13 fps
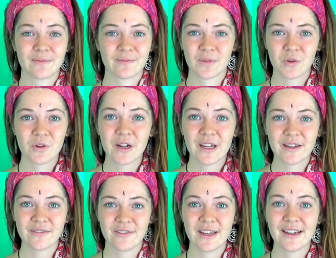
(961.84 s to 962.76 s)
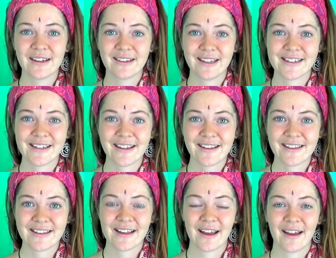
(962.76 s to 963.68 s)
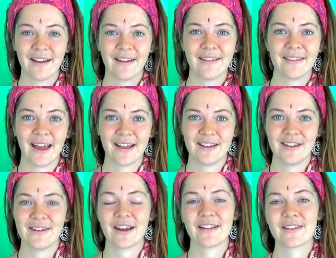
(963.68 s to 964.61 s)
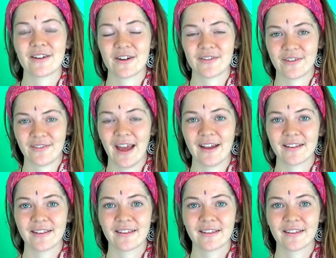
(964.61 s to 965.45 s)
cooking vegan dishes, then you can start with that.